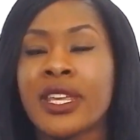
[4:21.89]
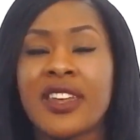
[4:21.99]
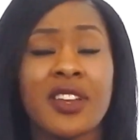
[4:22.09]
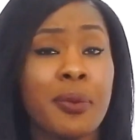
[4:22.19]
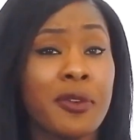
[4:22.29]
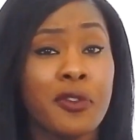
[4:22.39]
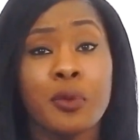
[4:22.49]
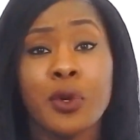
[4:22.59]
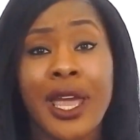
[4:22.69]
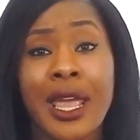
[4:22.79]
giving up a
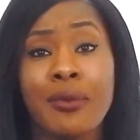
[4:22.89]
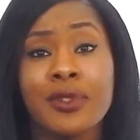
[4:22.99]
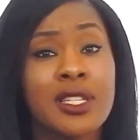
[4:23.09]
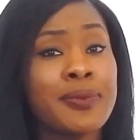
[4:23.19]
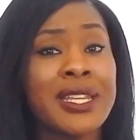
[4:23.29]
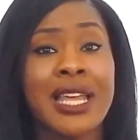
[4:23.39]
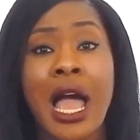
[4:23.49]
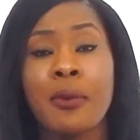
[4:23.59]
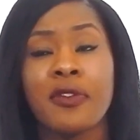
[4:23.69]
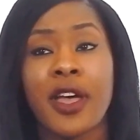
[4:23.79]
football game to spend
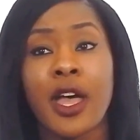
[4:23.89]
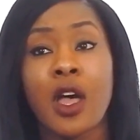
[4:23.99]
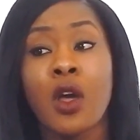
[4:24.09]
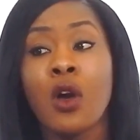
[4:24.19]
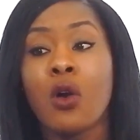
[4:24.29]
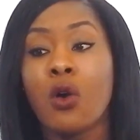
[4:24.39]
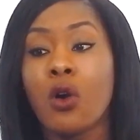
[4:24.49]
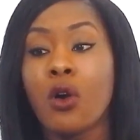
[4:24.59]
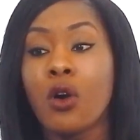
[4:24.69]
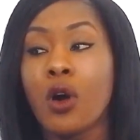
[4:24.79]
time with her,
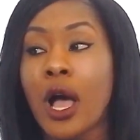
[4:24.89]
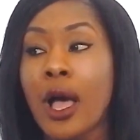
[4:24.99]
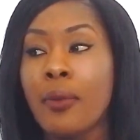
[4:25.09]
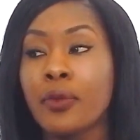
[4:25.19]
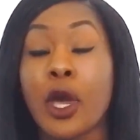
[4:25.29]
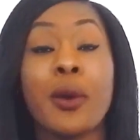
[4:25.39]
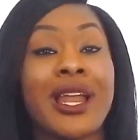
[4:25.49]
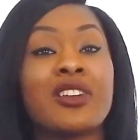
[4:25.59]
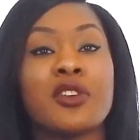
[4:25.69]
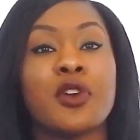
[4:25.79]
or going
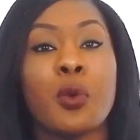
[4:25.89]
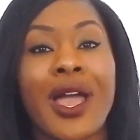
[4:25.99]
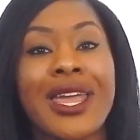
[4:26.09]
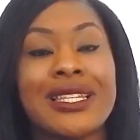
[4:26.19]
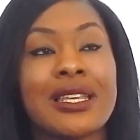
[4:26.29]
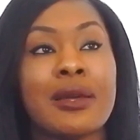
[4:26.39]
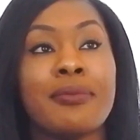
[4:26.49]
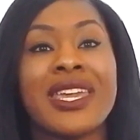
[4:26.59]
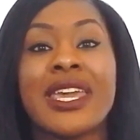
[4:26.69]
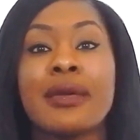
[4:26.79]
out of your way to
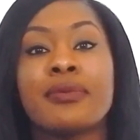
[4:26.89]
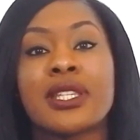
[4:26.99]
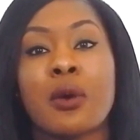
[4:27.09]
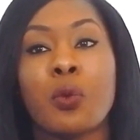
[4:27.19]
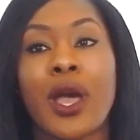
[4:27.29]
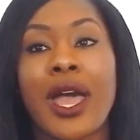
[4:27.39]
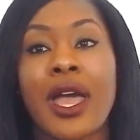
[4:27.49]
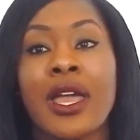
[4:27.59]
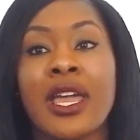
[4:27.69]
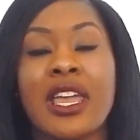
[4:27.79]
meet him
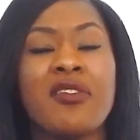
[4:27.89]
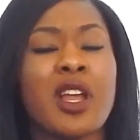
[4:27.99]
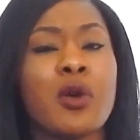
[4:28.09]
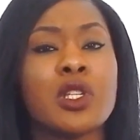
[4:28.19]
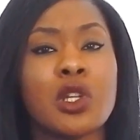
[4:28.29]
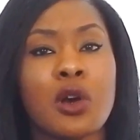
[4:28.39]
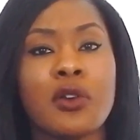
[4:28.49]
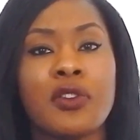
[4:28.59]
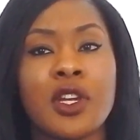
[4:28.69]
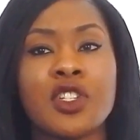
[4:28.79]
somewhere, even though it was
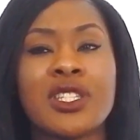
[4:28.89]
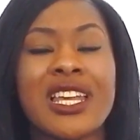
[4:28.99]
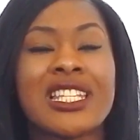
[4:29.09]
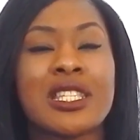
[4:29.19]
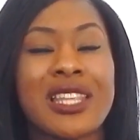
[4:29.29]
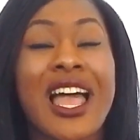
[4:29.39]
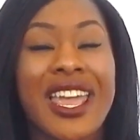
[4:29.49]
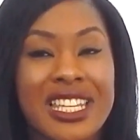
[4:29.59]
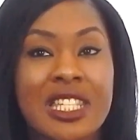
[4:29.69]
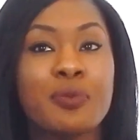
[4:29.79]
long for you. Just
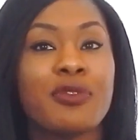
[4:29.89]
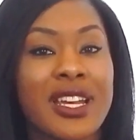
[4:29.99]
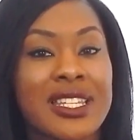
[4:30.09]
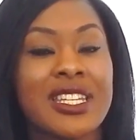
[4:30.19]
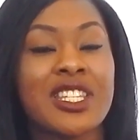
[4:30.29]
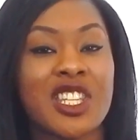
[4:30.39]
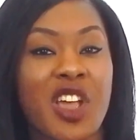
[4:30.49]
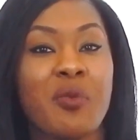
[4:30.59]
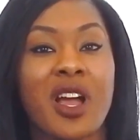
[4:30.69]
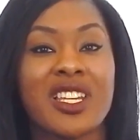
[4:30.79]
that expresses
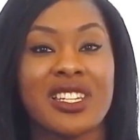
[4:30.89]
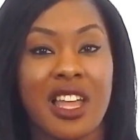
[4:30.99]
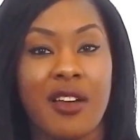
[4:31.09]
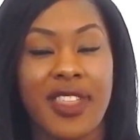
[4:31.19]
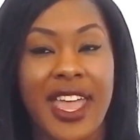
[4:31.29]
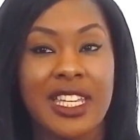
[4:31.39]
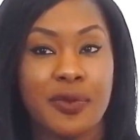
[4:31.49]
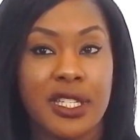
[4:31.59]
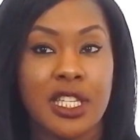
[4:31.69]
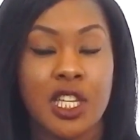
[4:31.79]
so much love, that
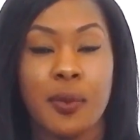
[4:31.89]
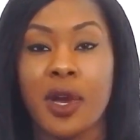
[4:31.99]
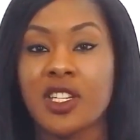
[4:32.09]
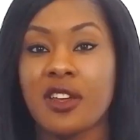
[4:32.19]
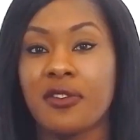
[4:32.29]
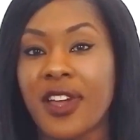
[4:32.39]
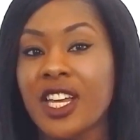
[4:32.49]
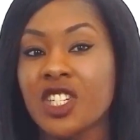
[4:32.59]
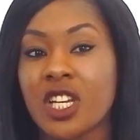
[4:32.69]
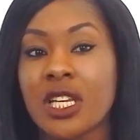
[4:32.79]
expresses so much
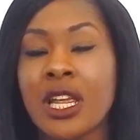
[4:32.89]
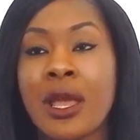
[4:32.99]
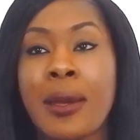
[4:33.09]
affection.